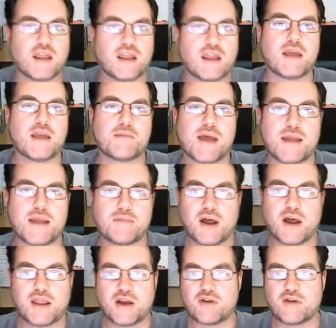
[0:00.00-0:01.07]
may buy
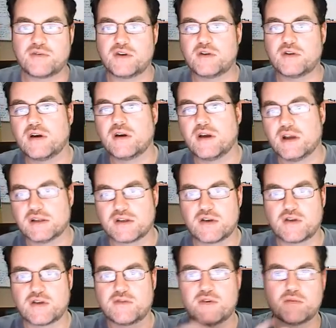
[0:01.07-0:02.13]
that off you. So
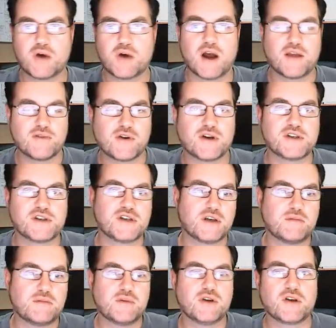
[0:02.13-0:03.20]
if you buy it very cheap,
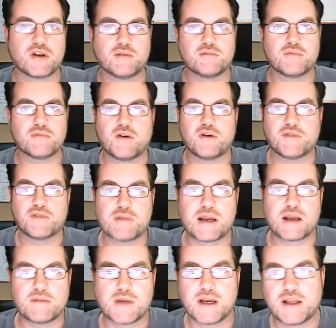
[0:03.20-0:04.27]
you can often make
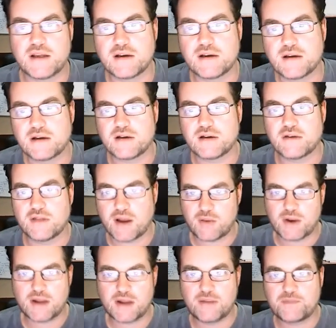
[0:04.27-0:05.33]
money that
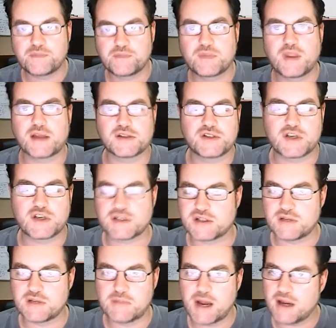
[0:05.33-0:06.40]
way. That's just
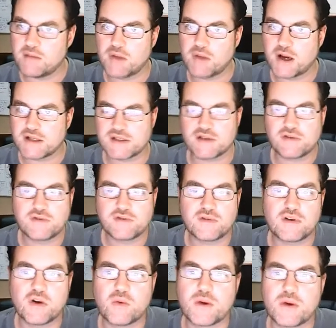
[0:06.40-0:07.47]
domain by itself,
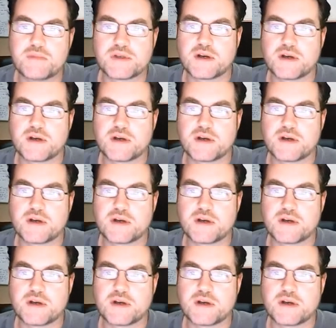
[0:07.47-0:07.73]
no website.